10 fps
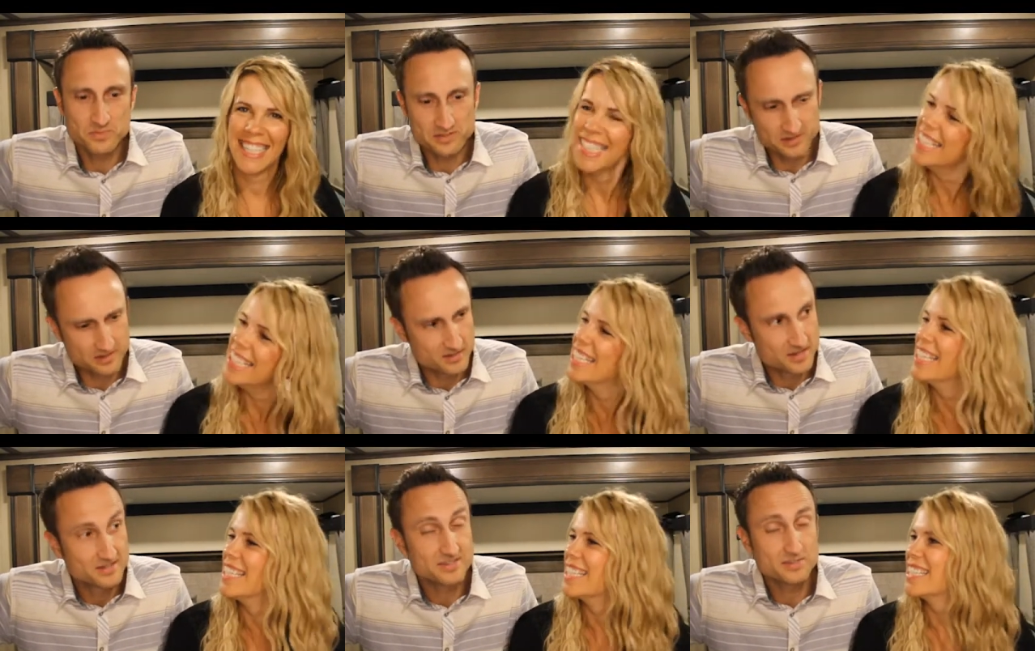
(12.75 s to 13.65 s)
Speaker 1: months
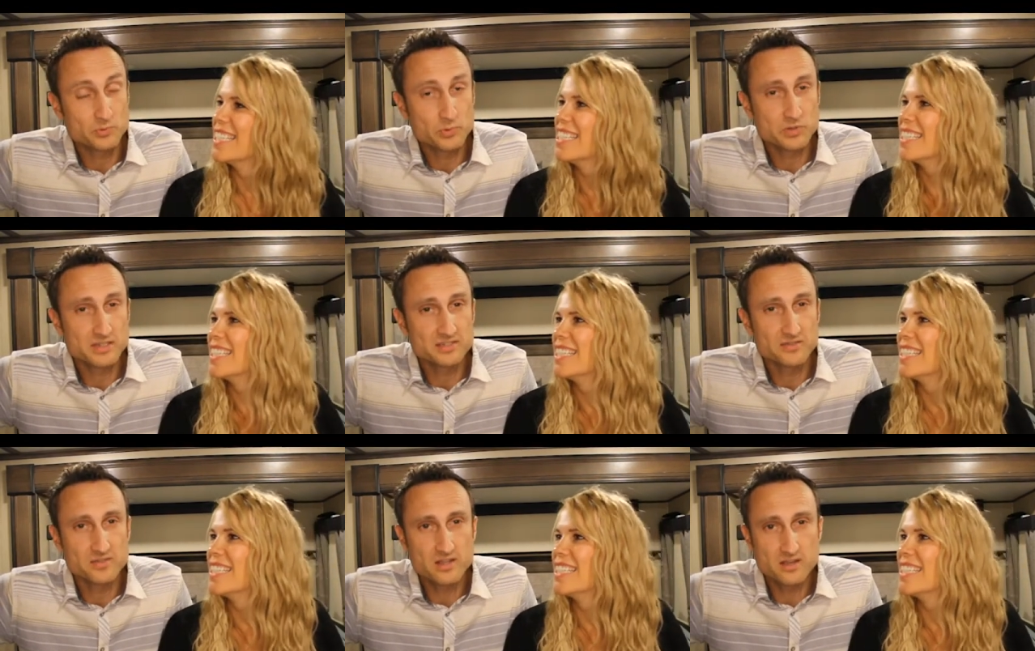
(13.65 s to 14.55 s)
since we released
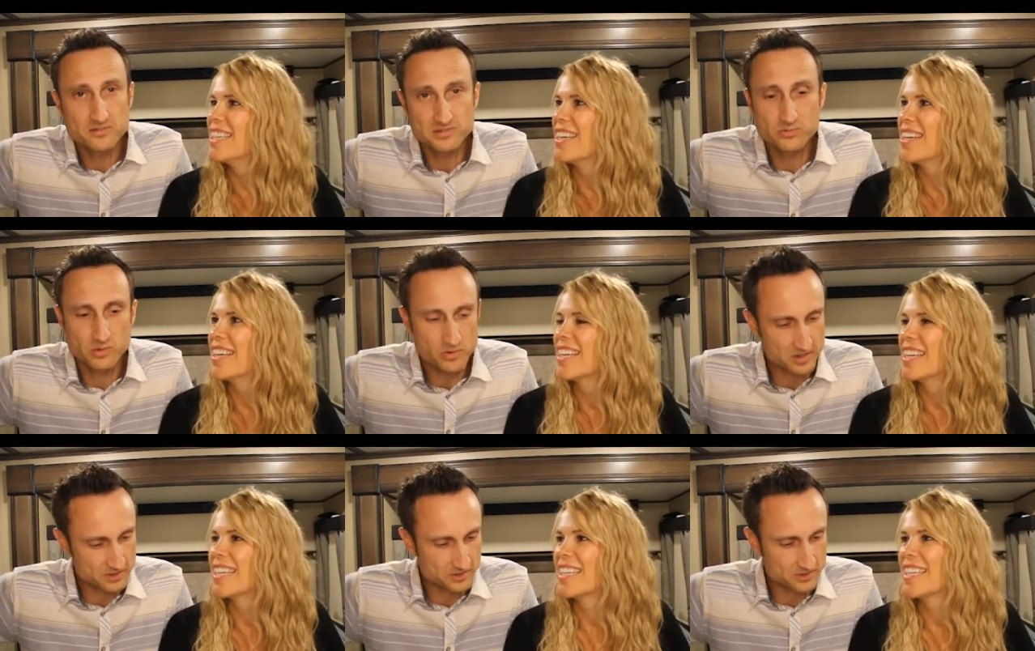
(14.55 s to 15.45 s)
a video, so we
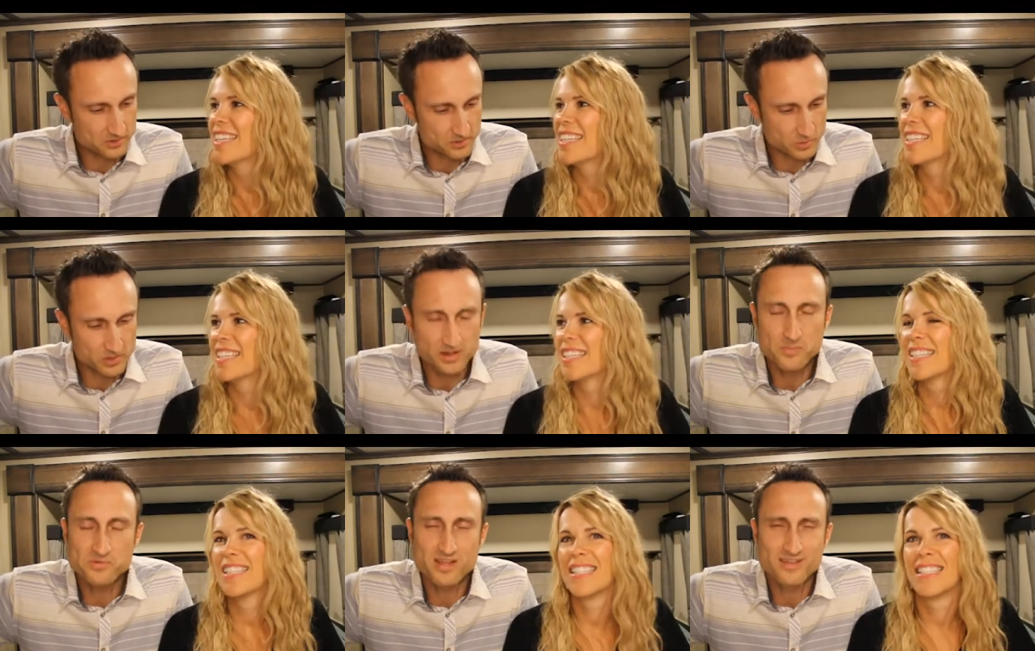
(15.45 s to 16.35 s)
wanted to do a quick
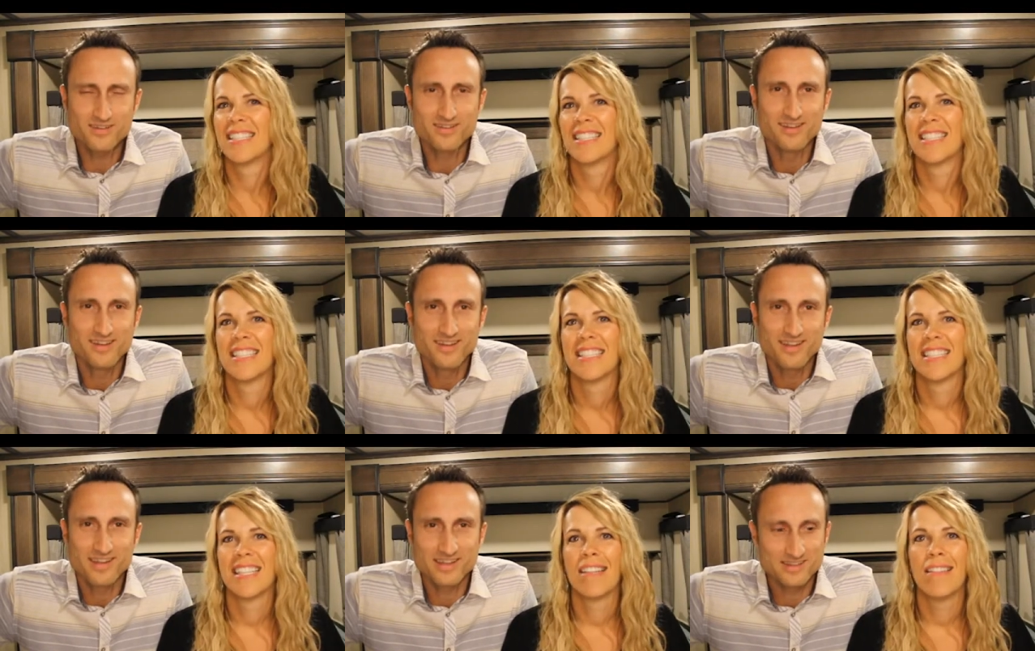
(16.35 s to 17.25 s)
update
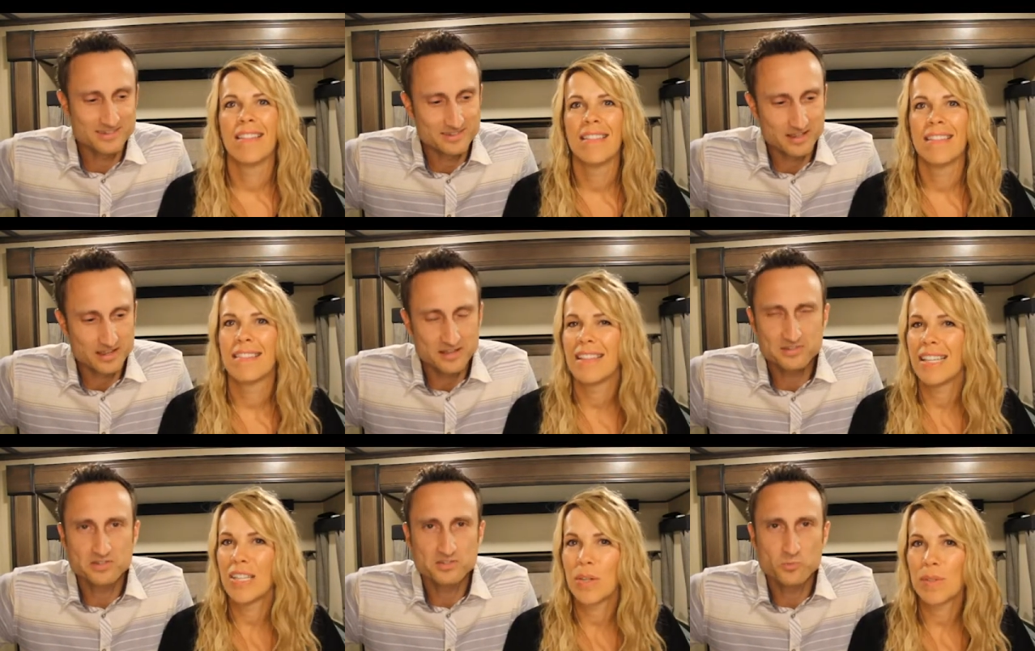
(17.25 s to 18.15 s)
and uh, but
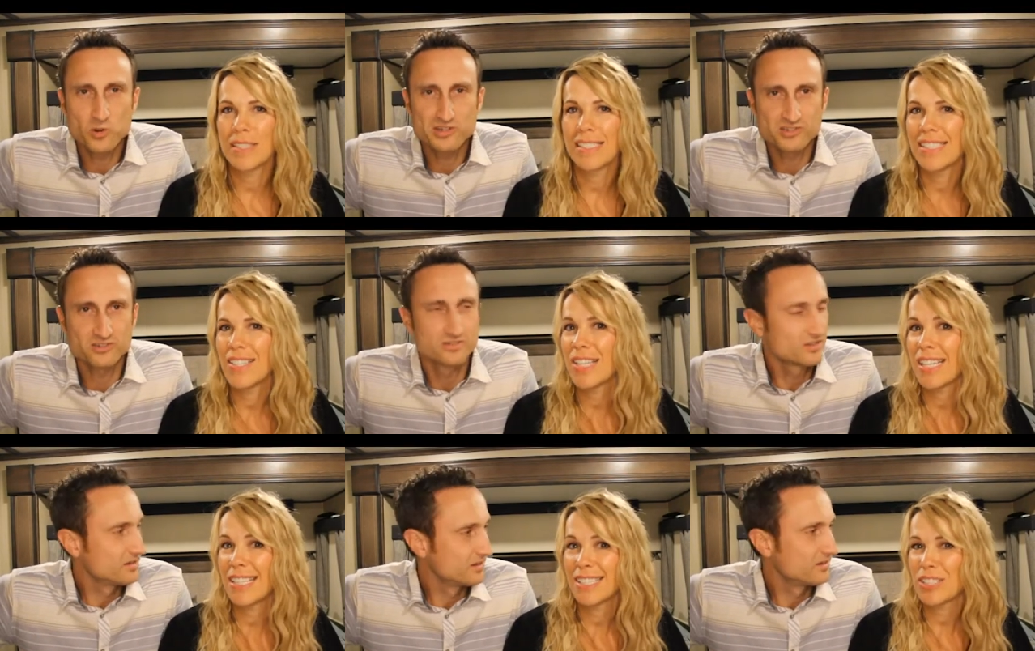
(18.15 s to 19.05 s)
you know we're questions. still
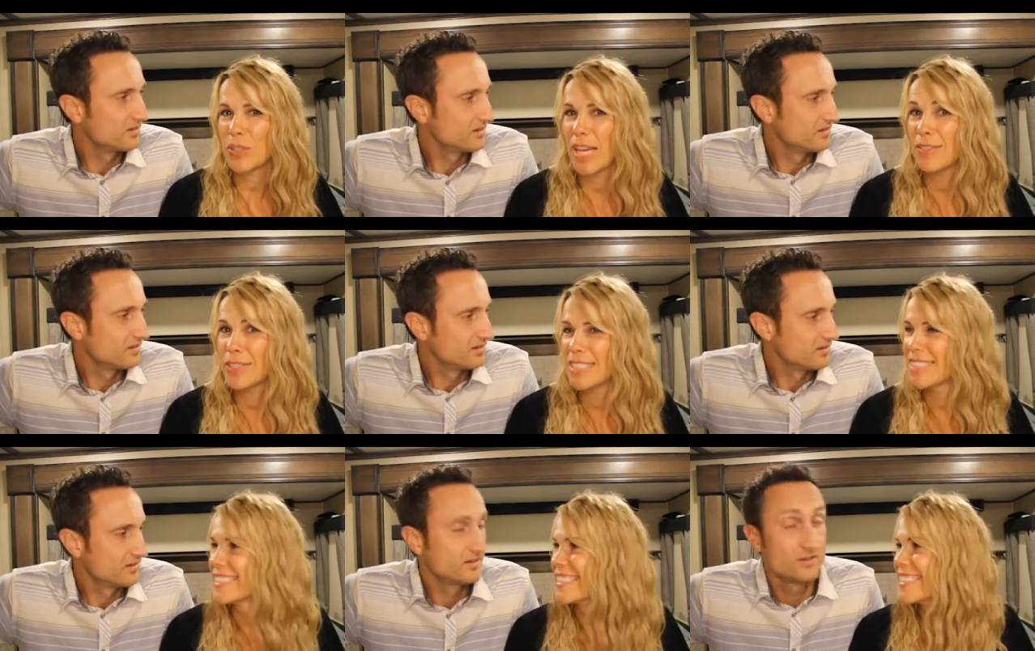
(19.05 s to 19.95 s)
Speaker 2: here
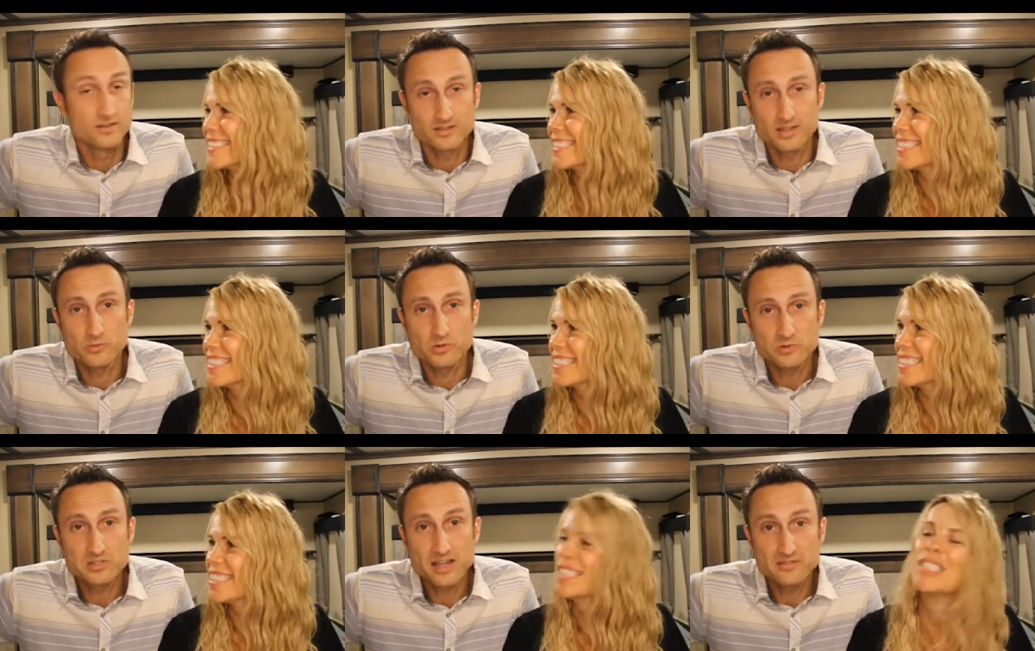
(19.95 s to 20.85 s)
traveling.
Speaker 1: Yeah, we
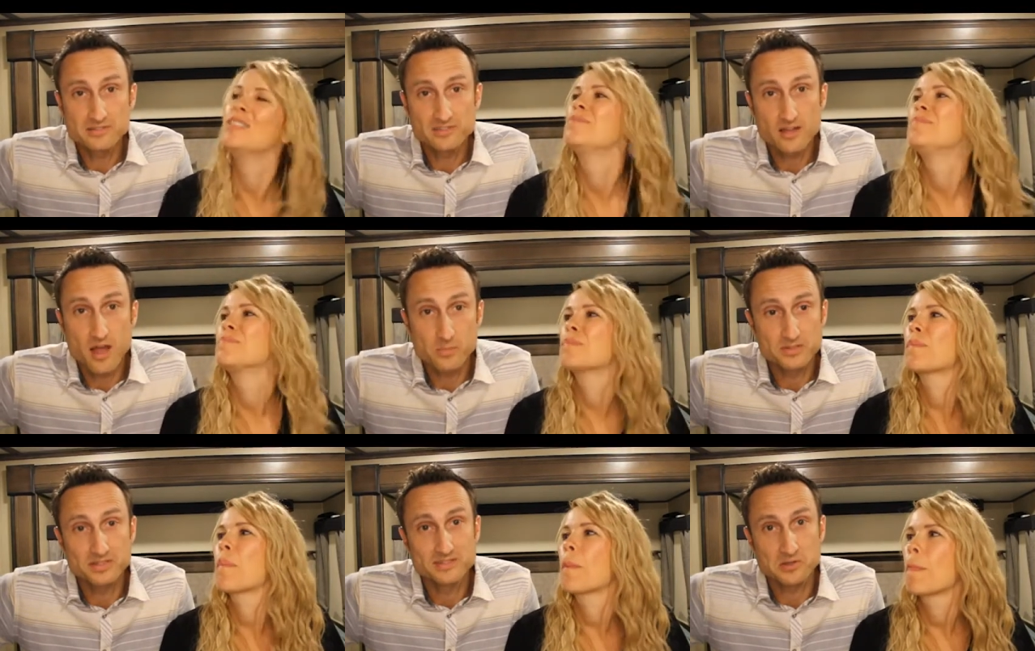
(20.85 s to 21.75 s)
really haven't
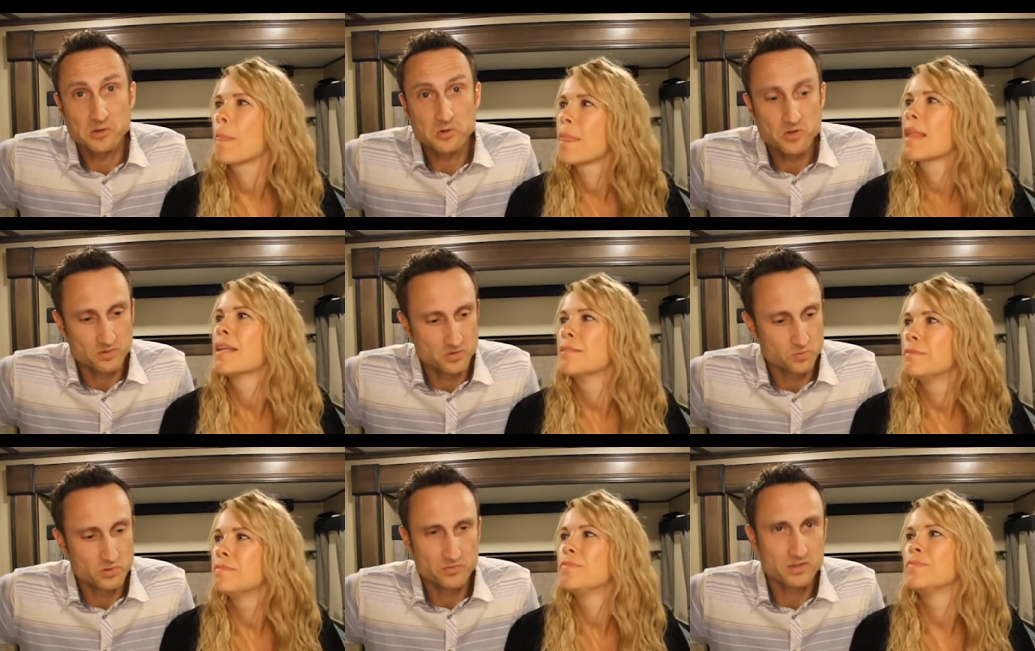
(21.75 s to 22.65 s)
stopped, so
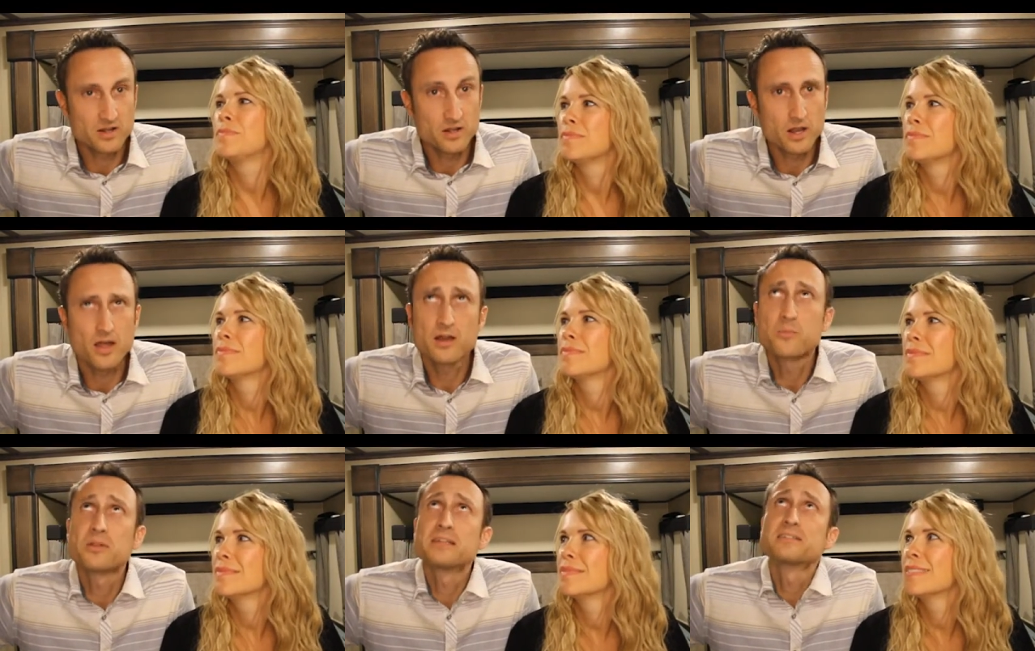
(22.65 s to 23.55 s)
we've been a lot
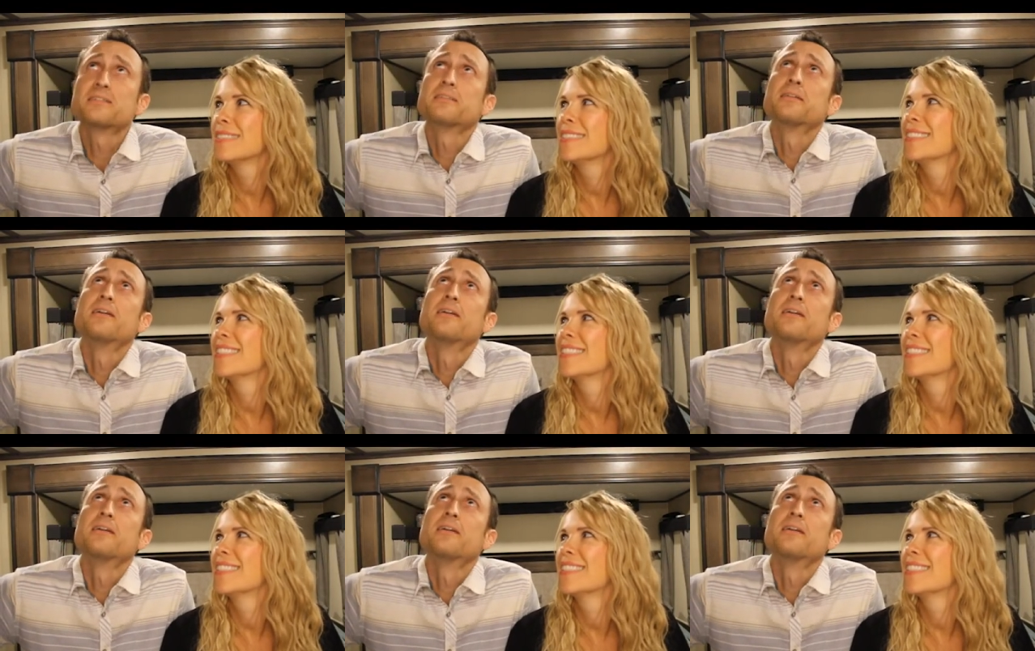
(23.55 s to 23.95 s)
of places.